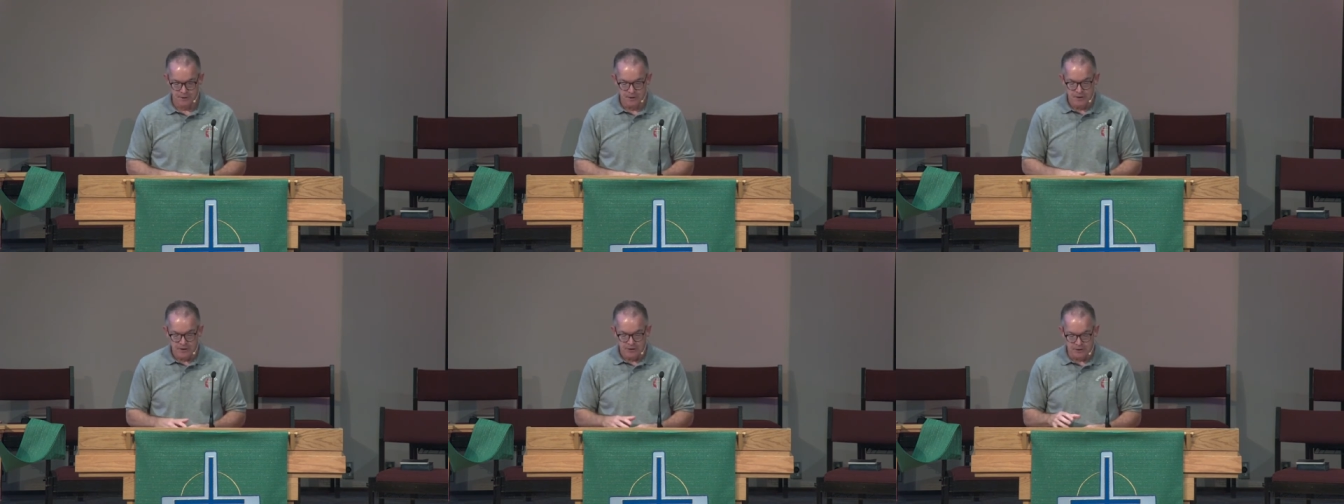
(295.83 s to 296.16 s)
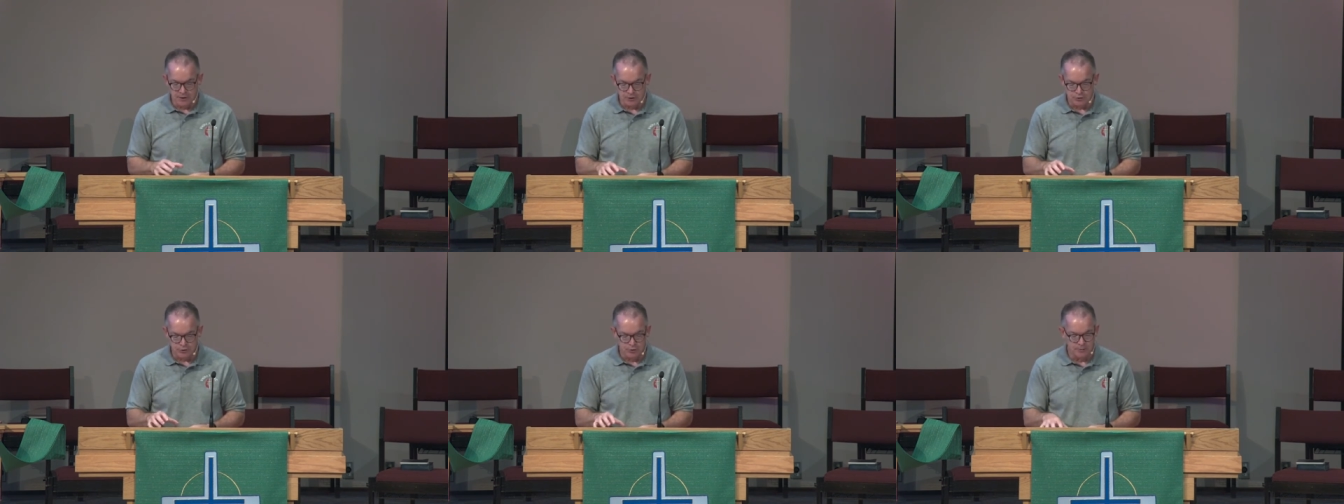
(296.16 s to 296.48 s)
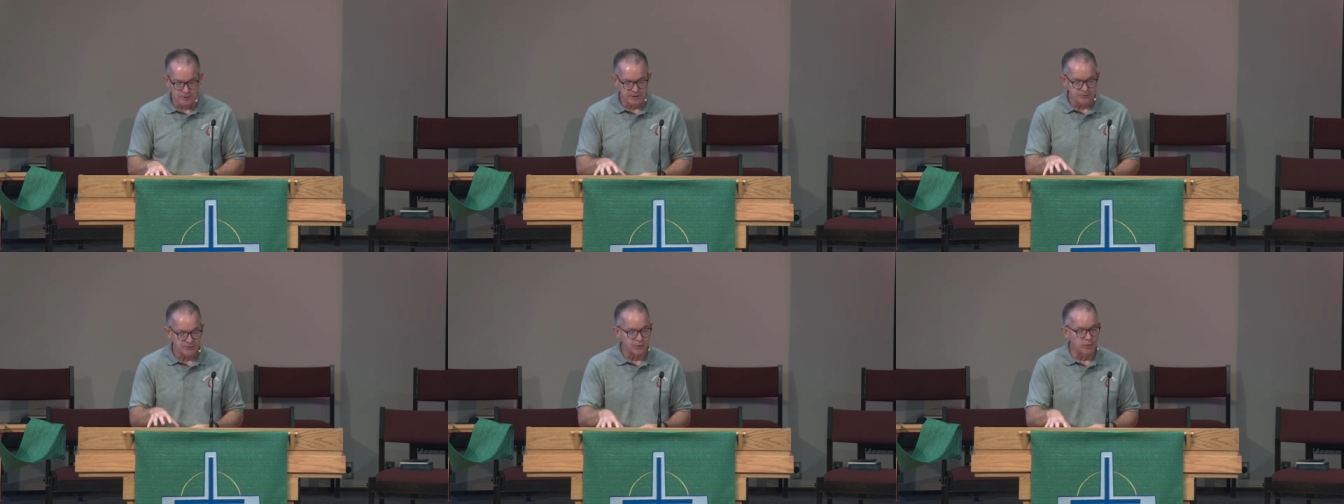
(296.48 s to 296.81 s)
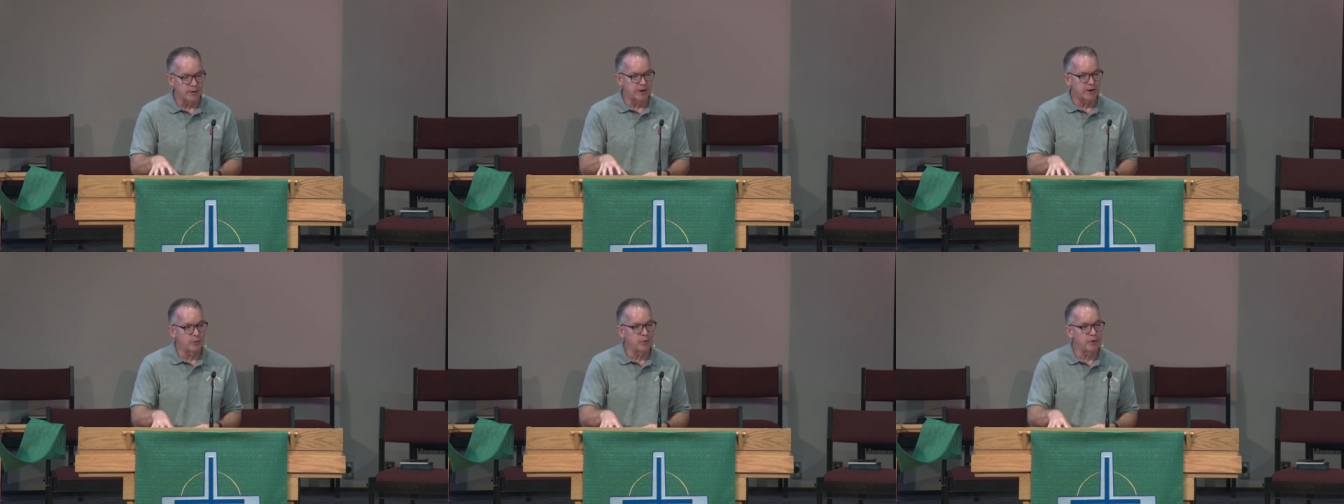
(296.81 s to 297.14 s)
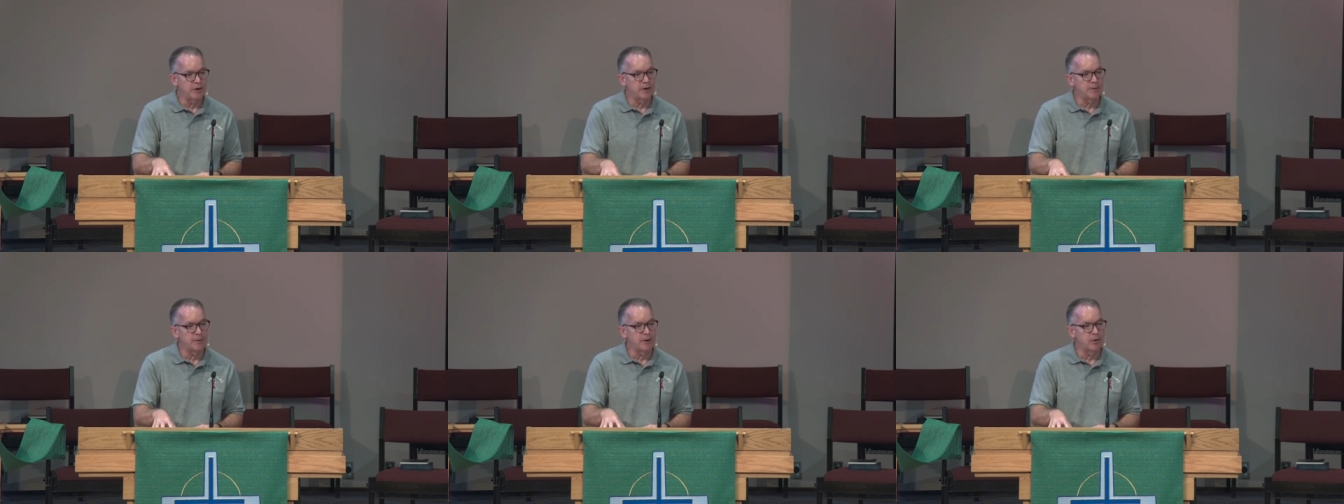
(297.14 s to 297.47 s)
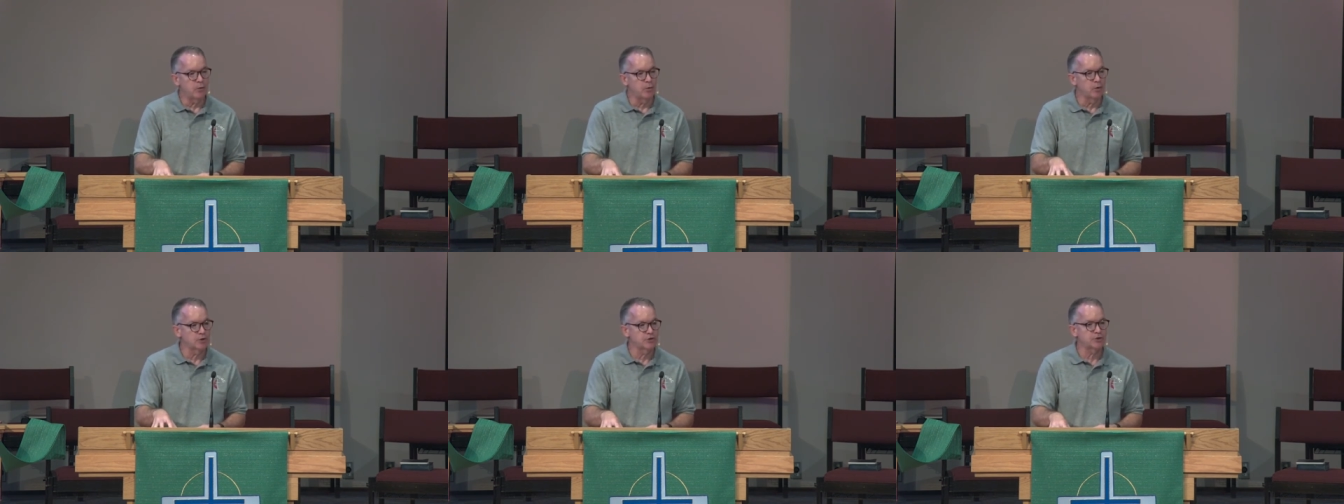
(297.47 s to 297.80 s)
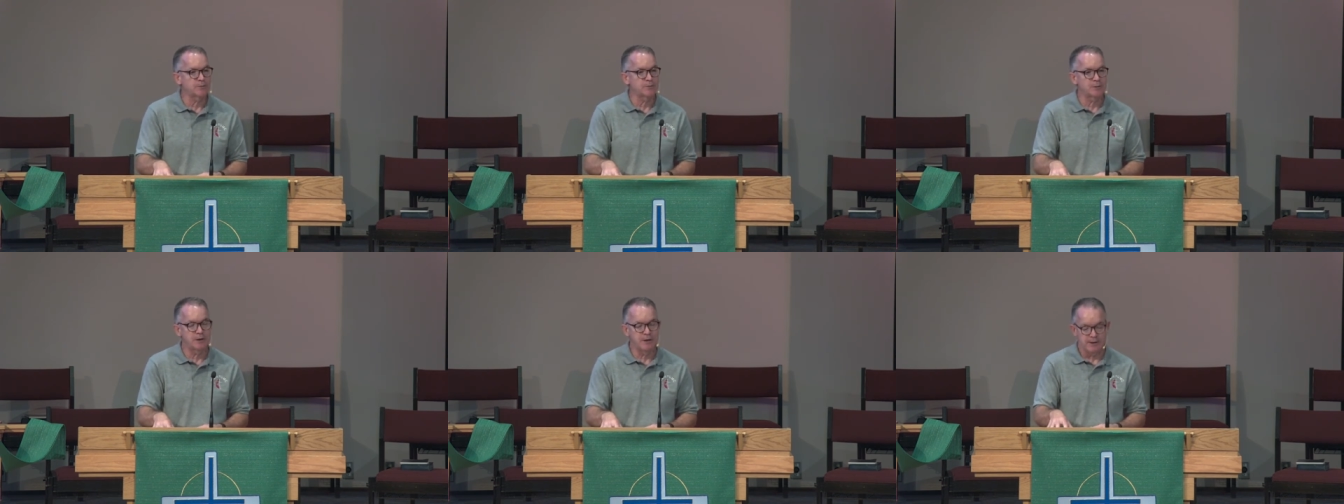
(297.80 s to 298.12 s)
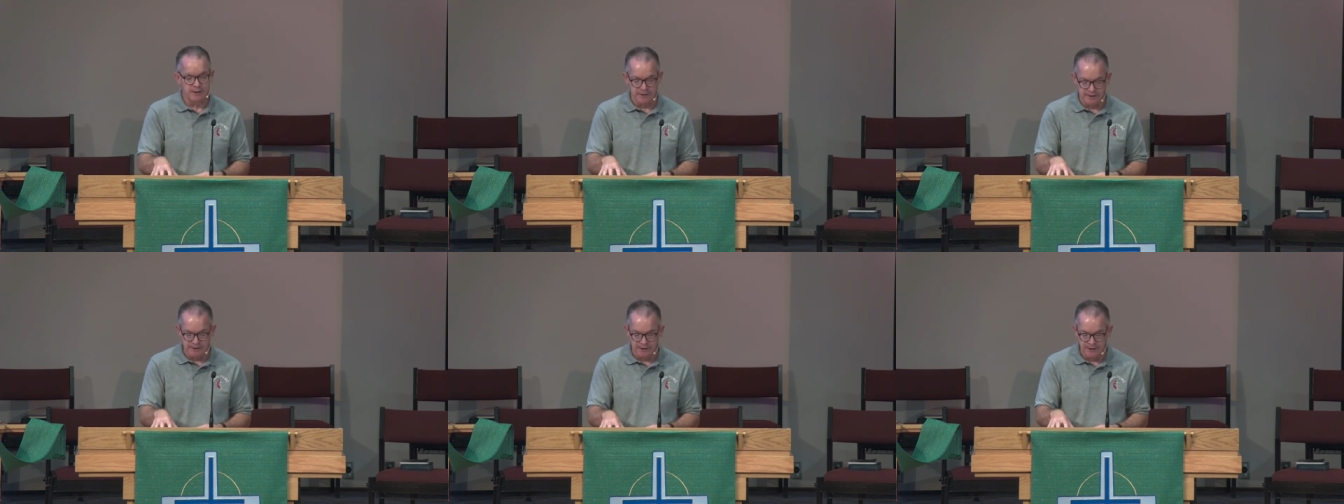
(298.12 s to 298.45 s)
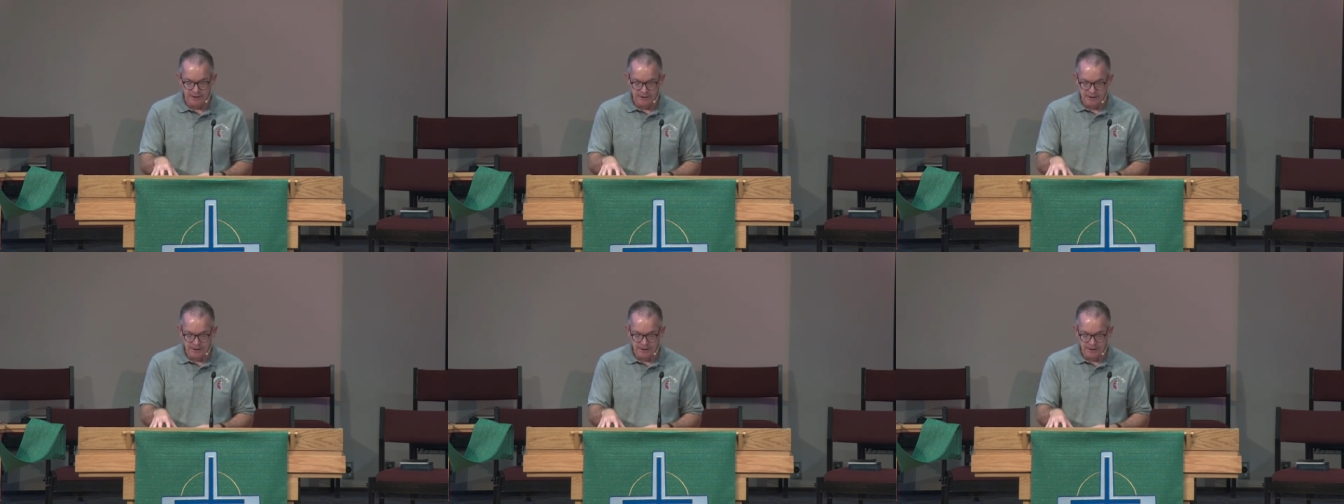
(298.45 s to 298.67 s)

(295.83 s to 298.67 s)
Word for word: You know, too much of what I read about worship lately